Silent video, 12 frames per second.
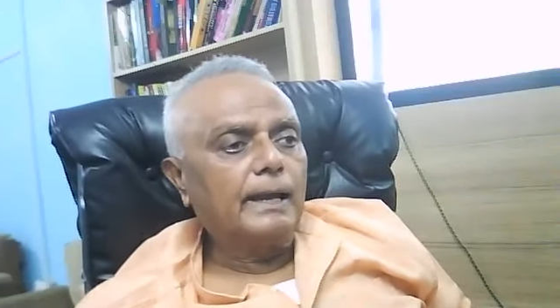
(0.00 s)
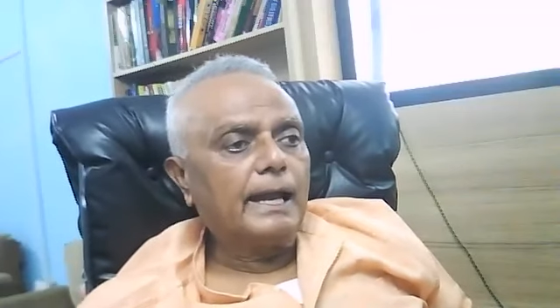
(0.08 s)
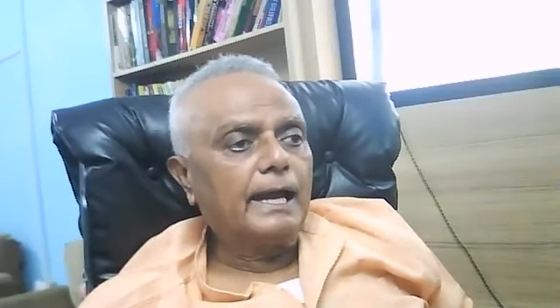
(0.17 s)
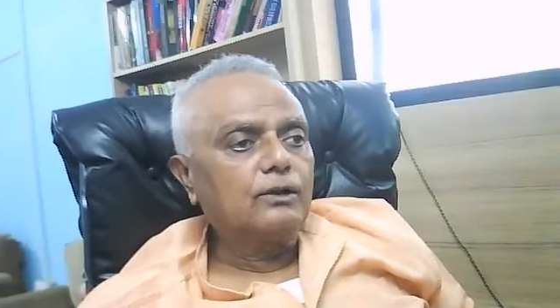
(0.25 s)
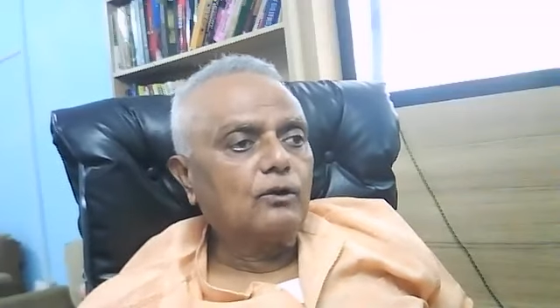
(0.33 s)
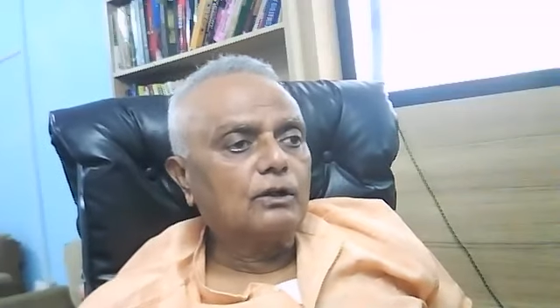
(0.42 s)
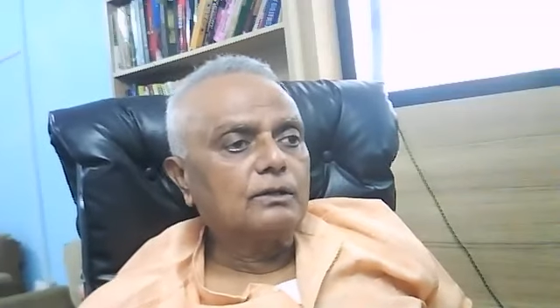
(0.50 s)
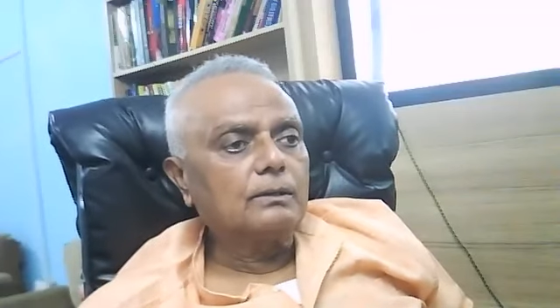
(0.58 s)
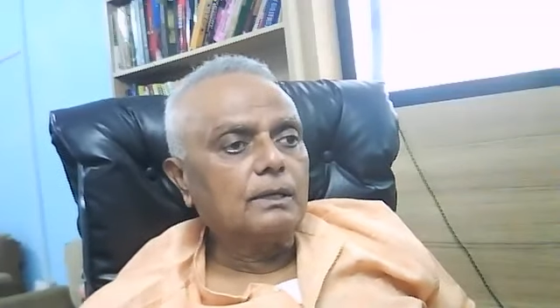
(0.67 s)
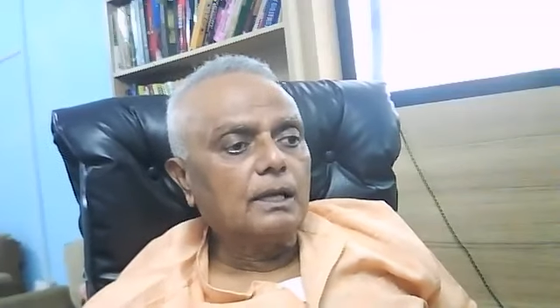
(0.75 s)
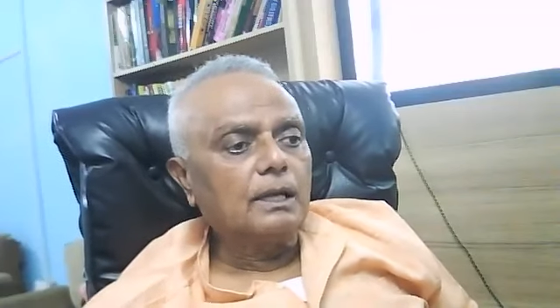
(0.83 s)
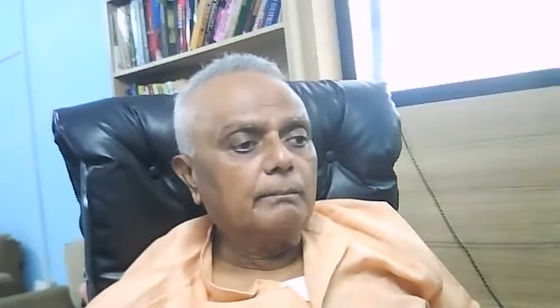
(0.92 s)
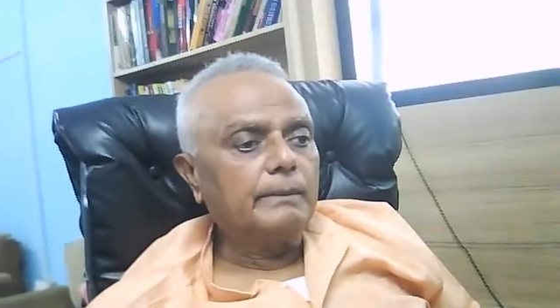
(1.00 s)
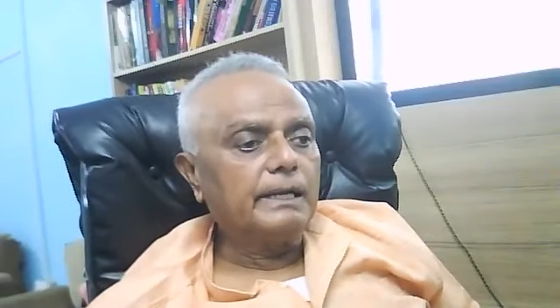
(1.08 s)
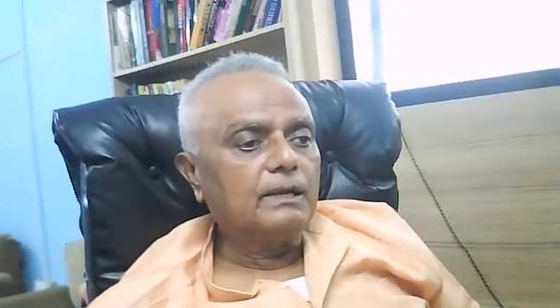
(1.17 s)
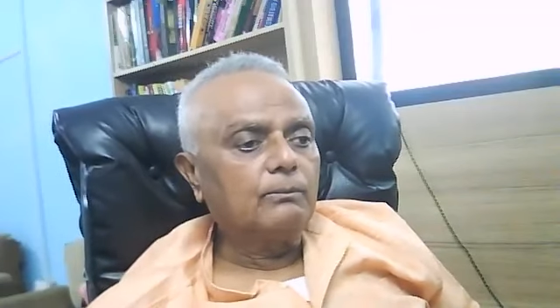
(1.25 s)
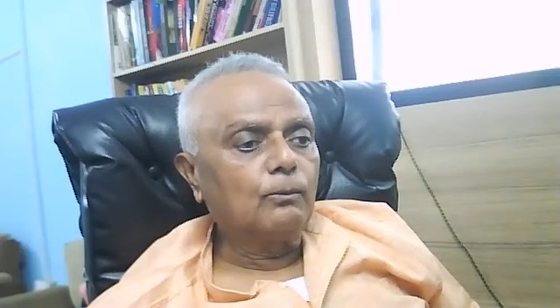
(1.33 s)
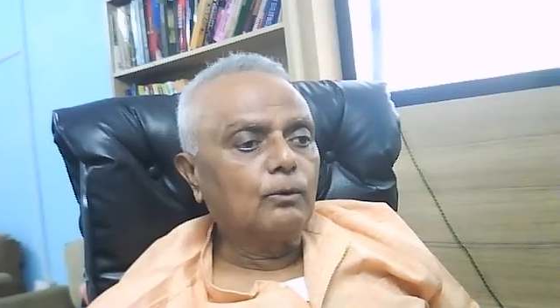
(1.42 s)
add on
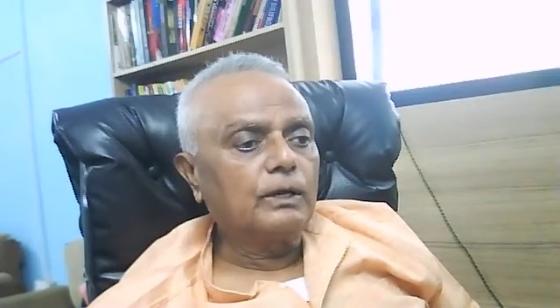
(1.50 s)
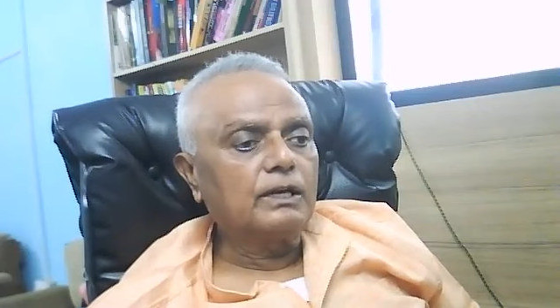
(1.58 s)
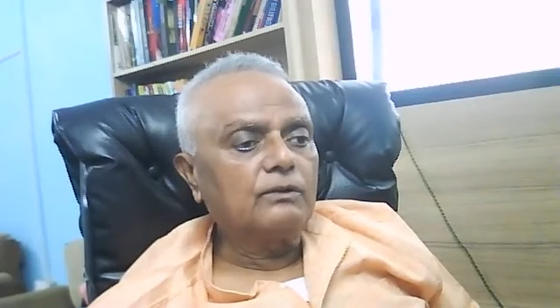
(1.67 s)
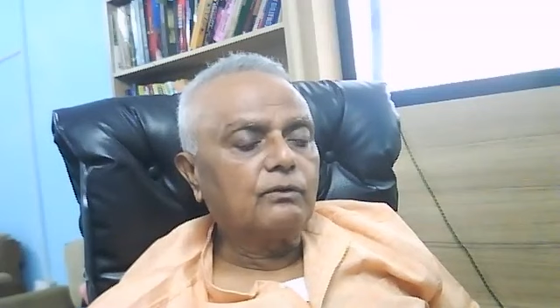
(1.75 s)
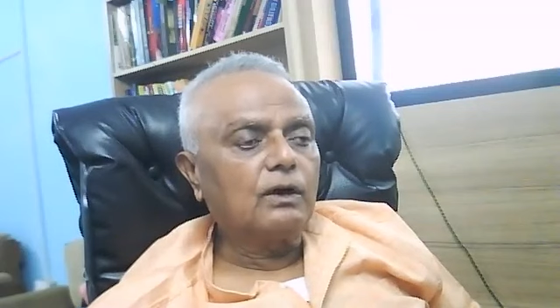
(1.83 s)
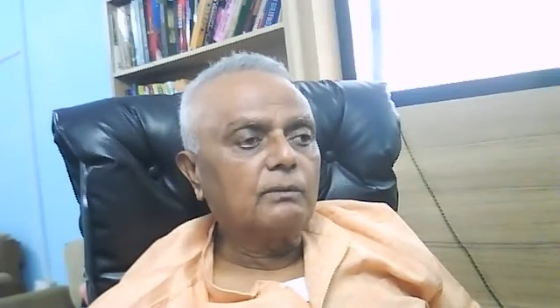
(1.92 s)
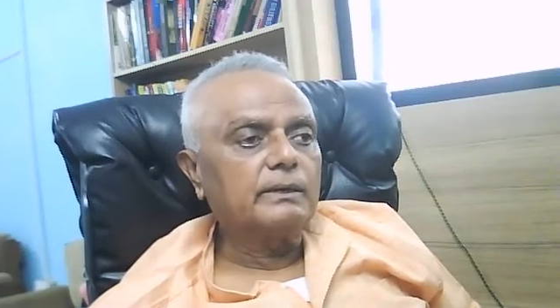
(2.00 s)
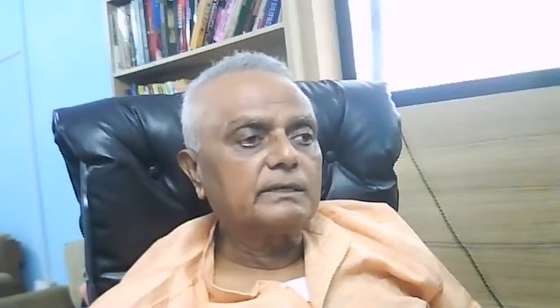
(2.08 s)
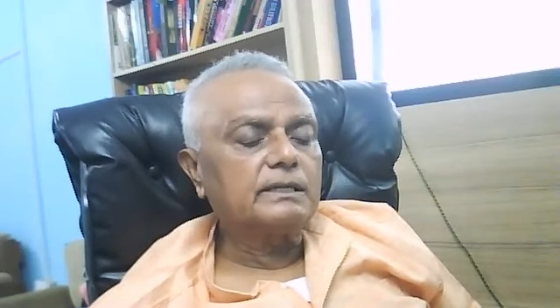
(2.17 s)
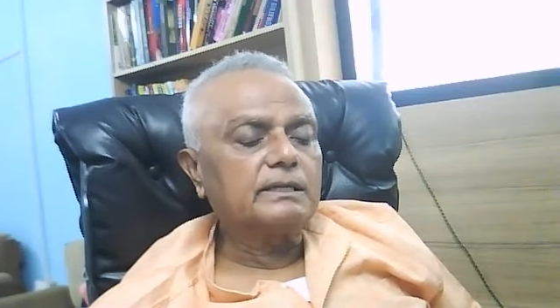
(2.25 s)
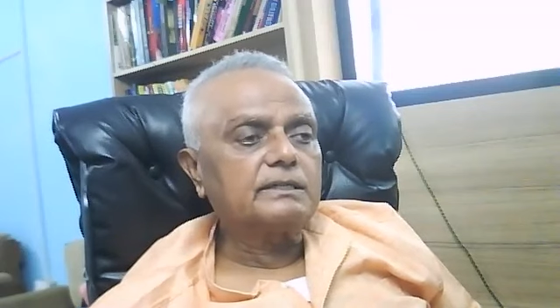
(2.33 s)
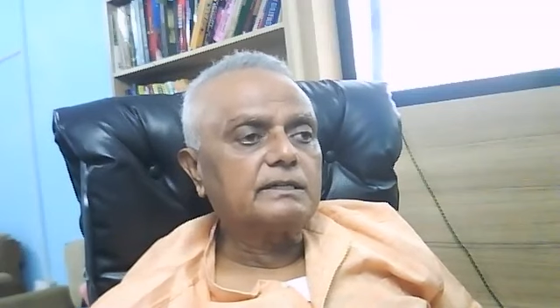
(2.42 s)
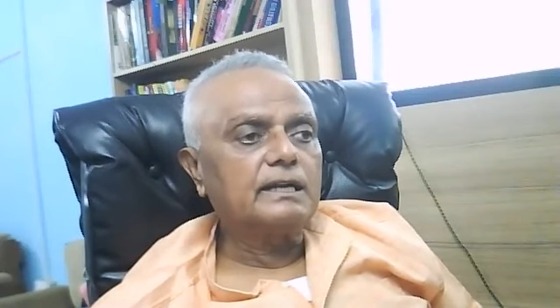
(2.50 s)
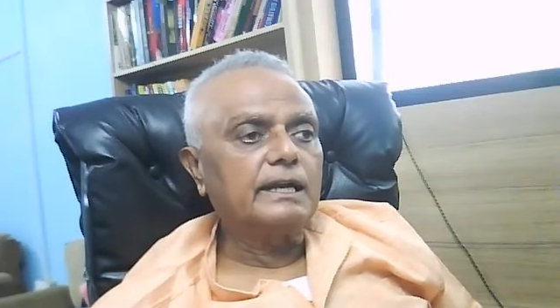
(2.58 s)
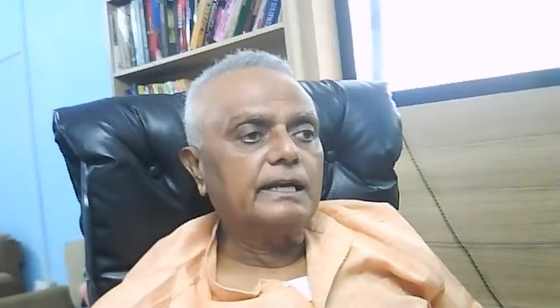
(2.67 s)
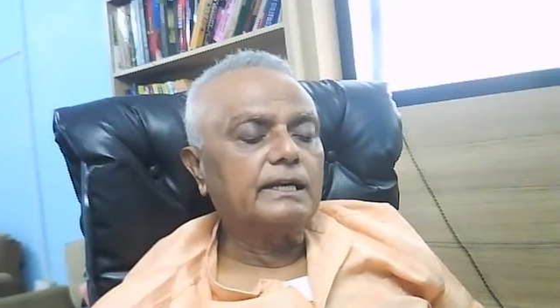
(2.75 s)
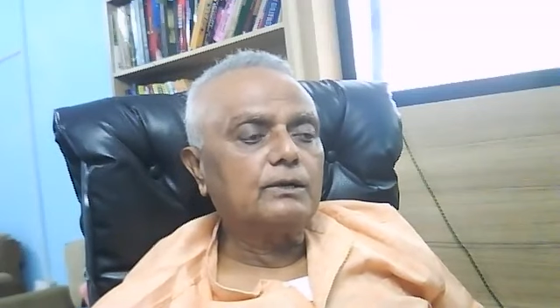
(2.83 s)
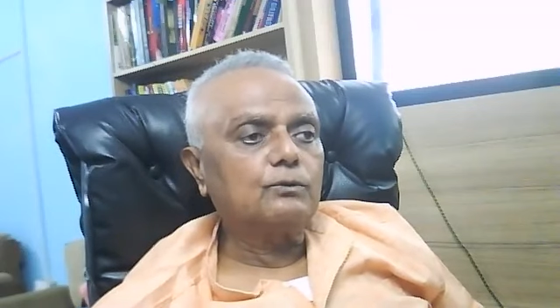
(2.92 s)
many more informations
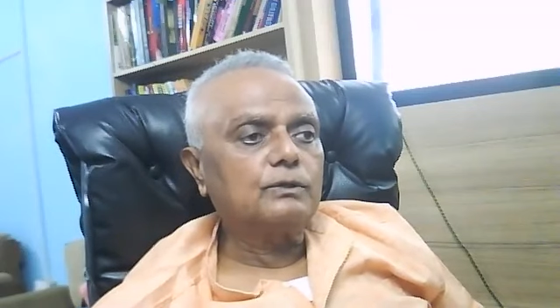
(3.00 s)
related